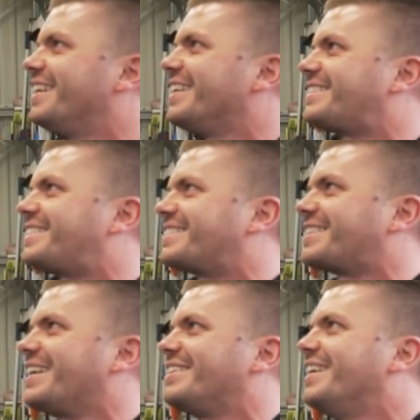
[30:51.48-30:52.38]
It's the
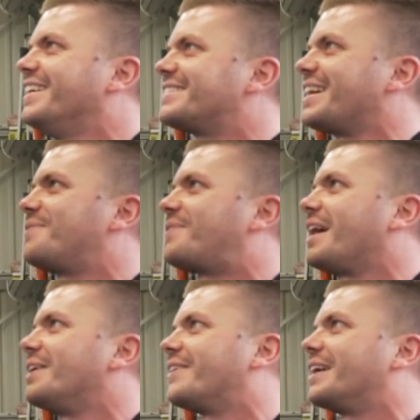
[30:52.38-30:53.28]
same, same
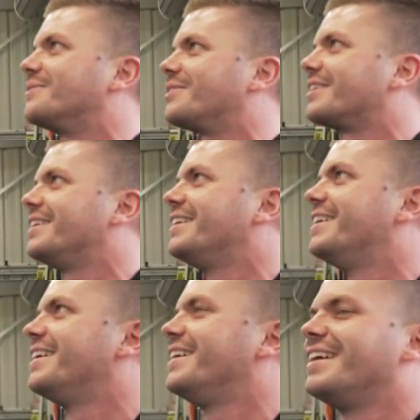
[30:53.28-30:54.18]
power, mate. It's like
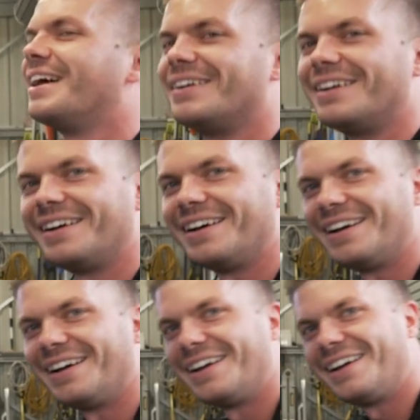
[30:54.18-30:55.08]
those, uh, you know, the
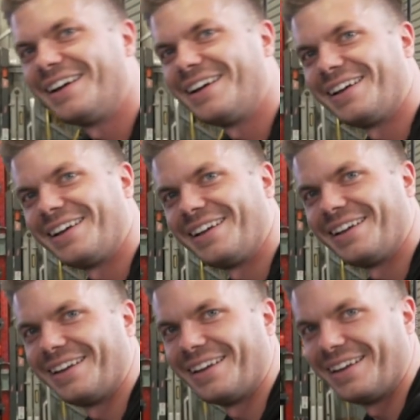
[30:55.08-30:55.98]
stainless steel
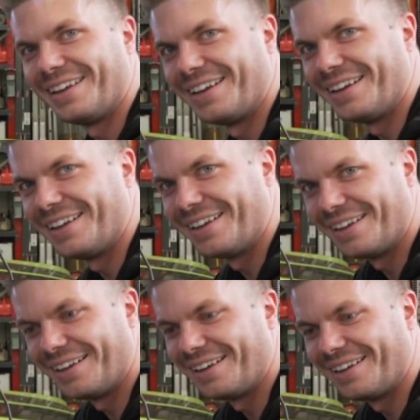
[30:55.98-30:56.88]
uh,
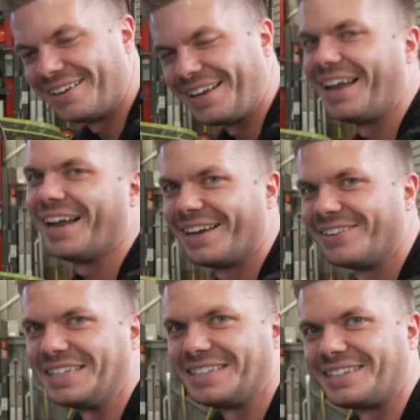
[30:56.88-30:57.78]
lamps. Yeah, and they're
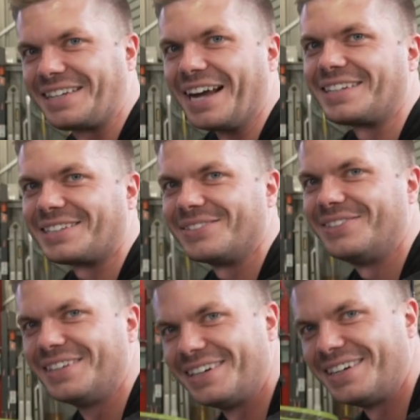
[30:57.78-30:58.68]
like you, just touch them.
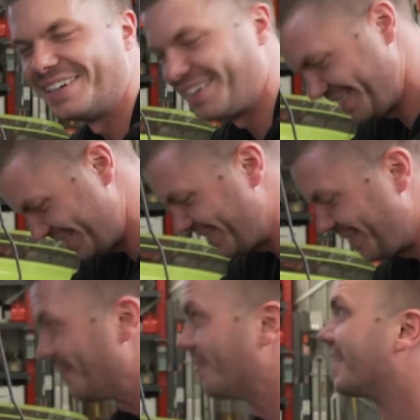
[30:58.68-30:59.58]
you can just touch it wherever.